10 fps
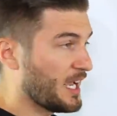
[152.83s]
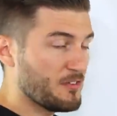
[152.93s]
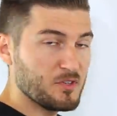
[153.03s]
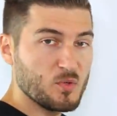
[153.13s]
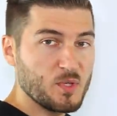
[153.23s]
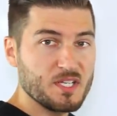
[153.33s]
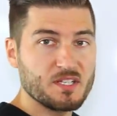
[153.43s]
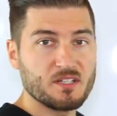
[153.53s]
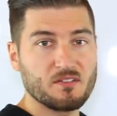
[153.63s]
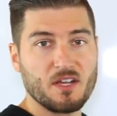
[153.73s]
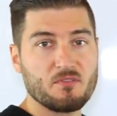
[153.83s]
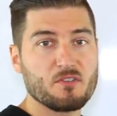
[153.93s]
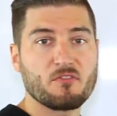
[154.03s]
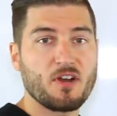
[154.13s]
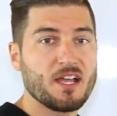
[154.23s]
Every week,
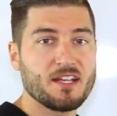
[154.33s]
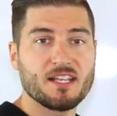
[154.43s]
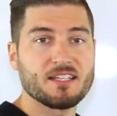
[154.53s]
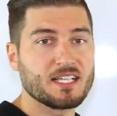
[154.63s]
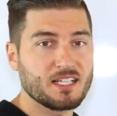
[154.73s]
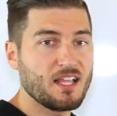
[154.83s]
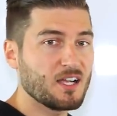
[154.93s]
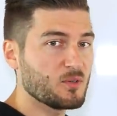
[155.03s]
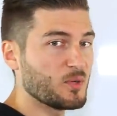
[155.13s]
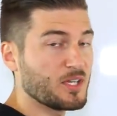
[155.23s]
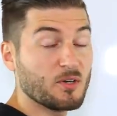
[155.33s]
every Friday, like clockwork.